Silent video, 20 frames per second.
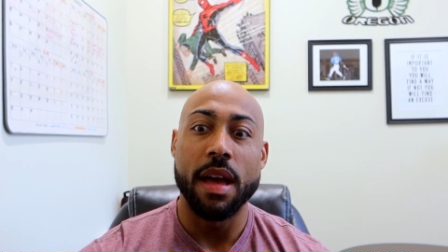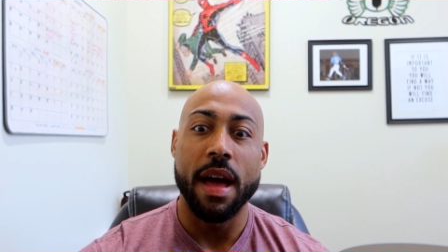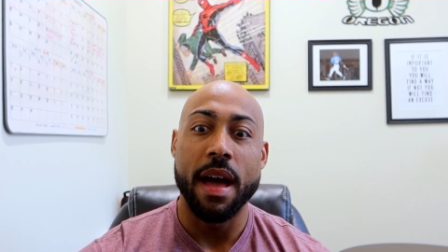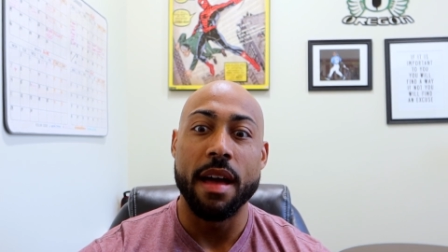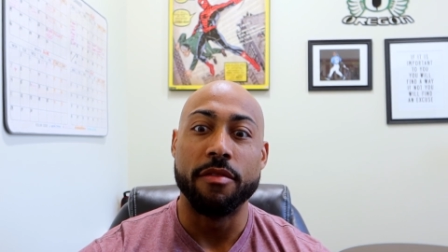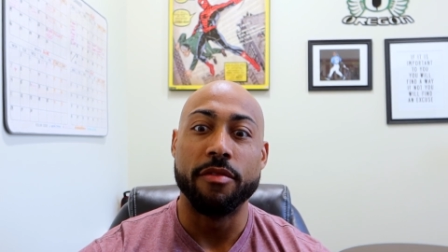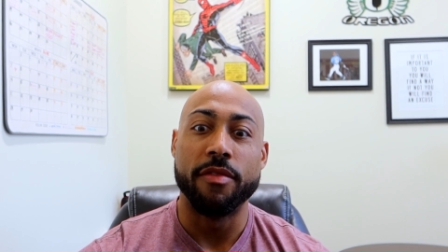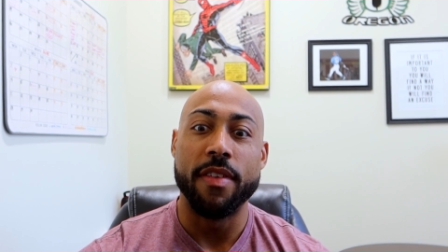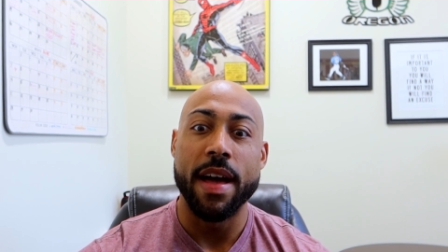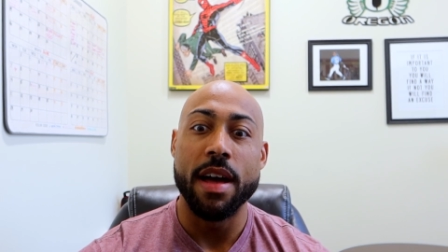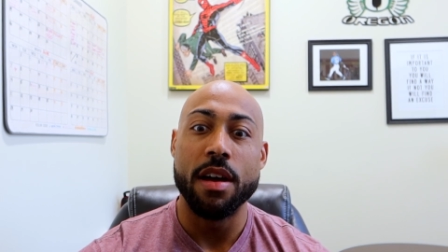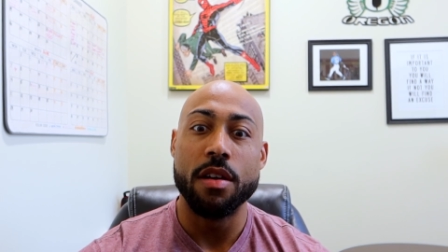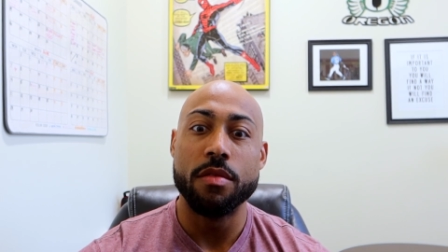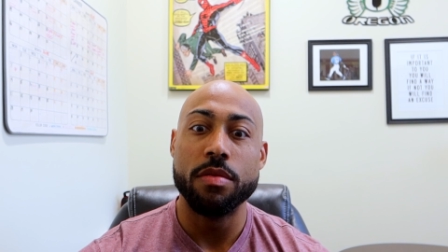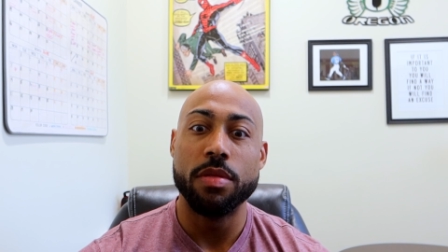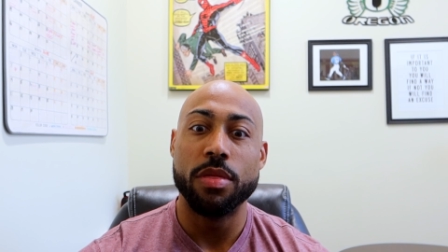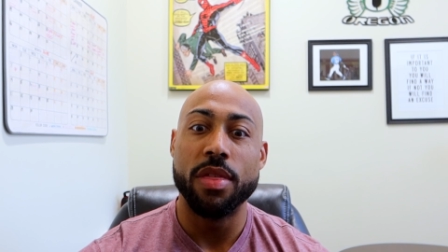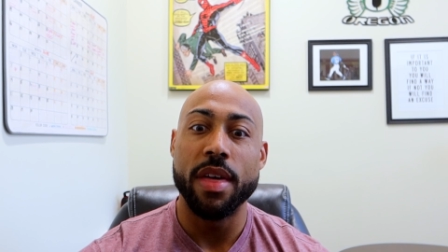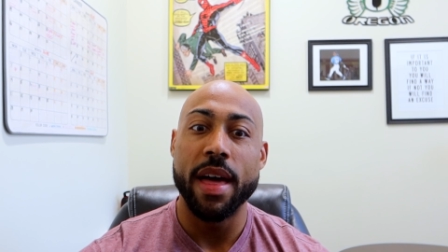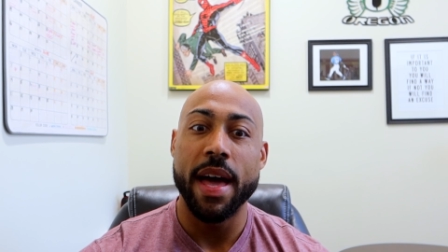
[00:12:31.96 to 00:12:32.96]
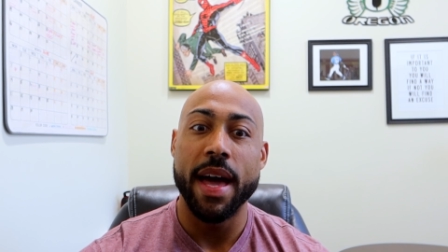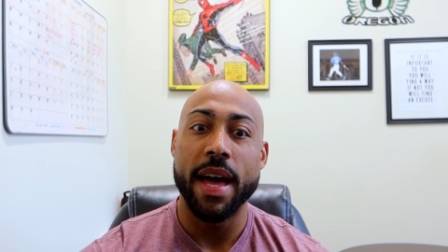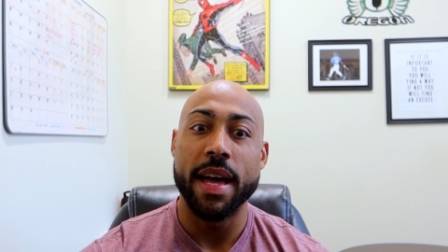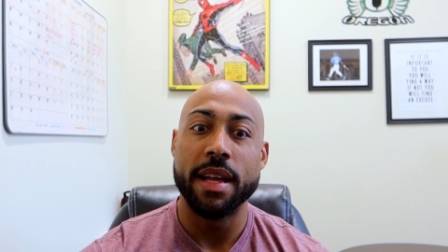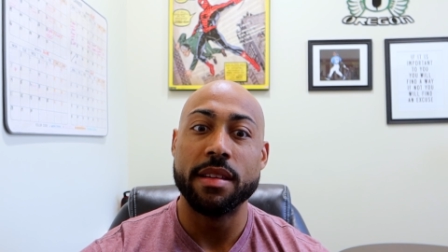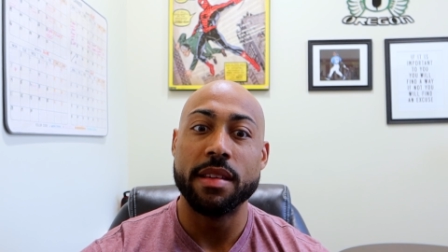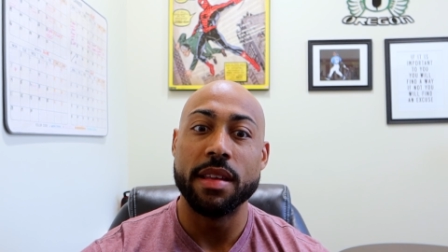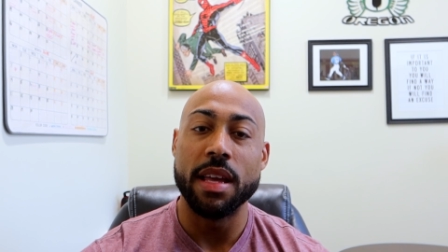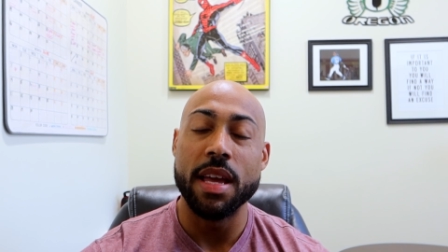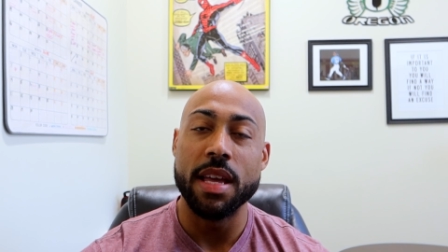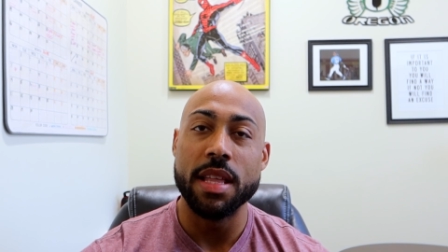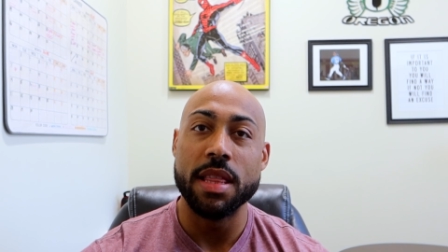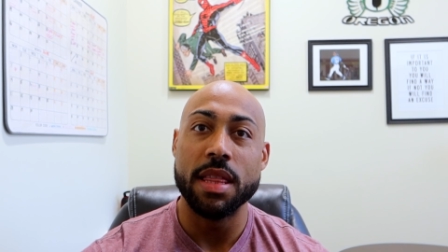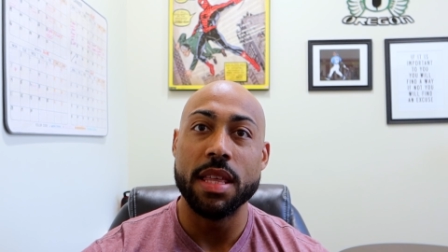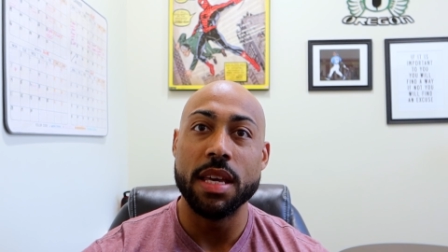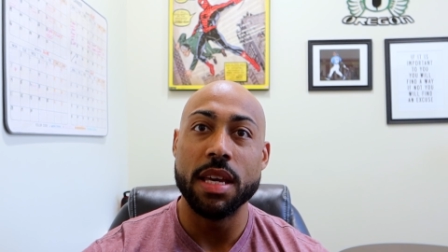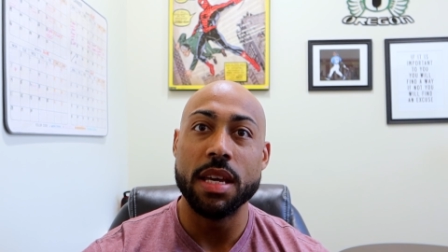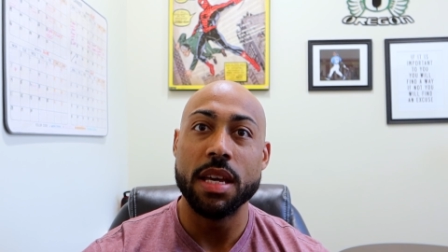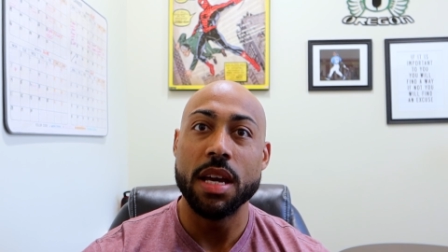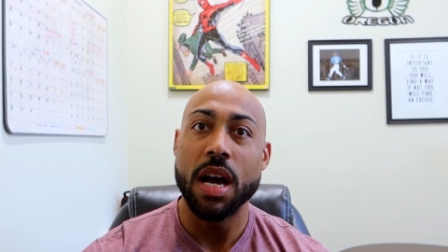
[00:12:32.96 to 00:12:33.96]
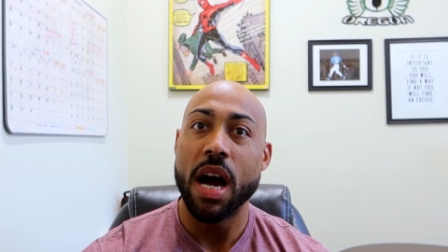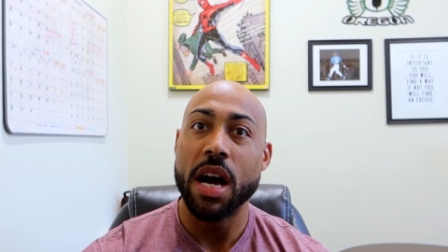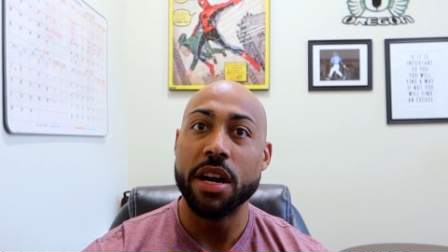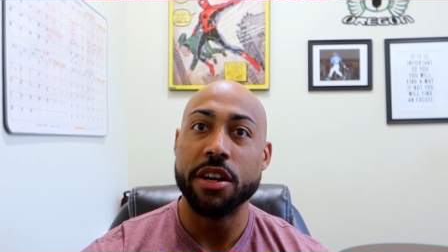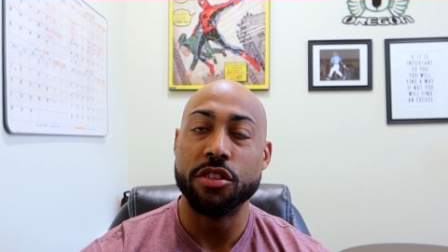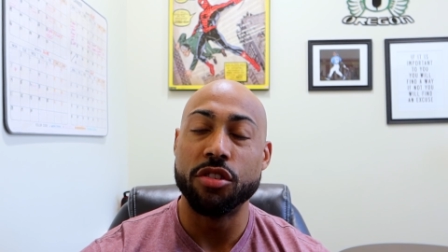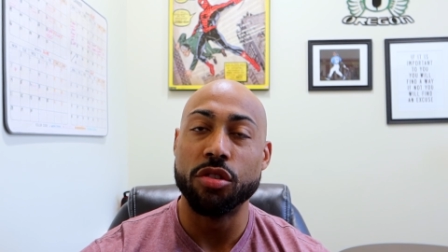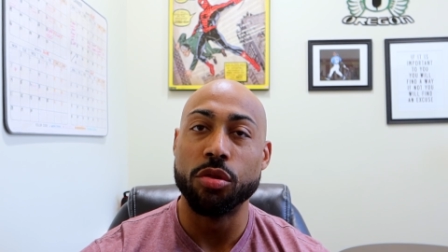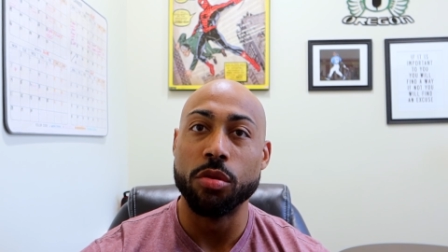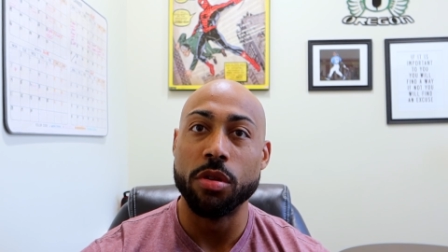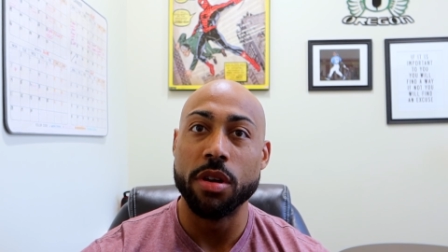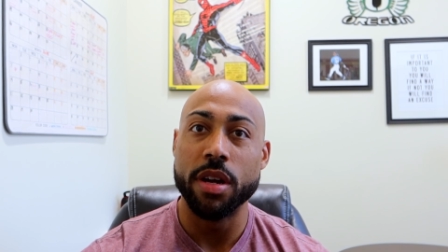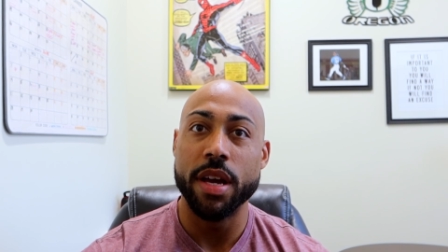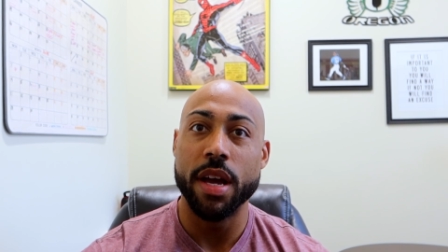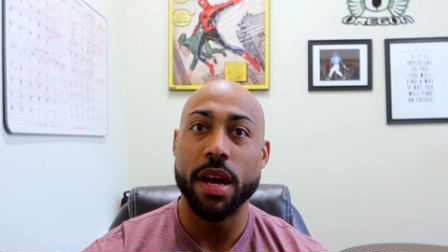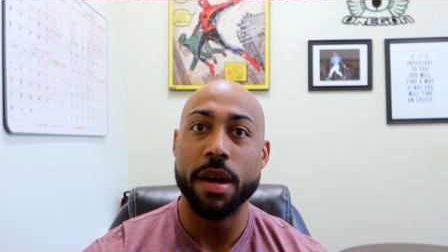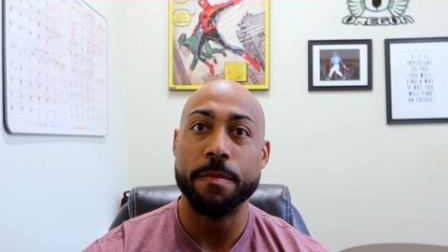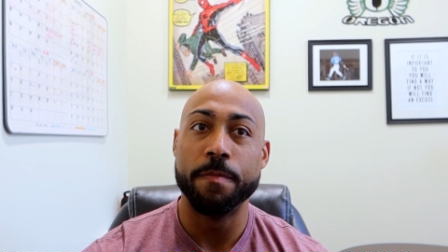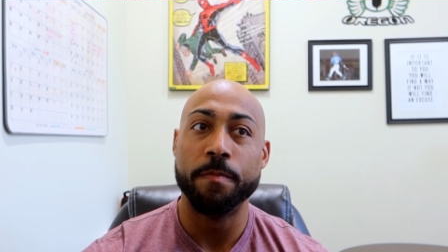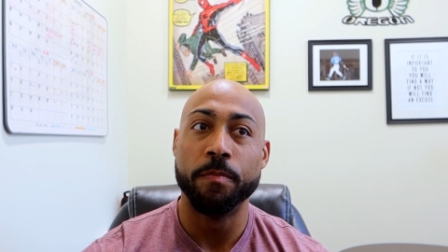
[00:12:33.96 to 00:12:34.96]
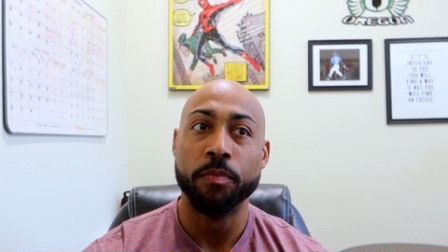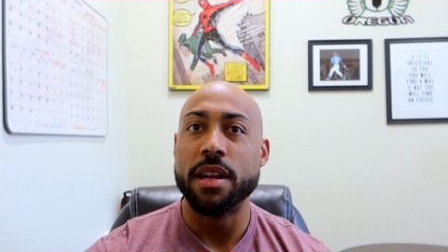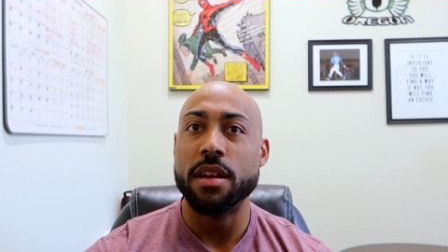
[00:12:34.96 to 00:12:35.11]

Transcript: I found that in the auditorium,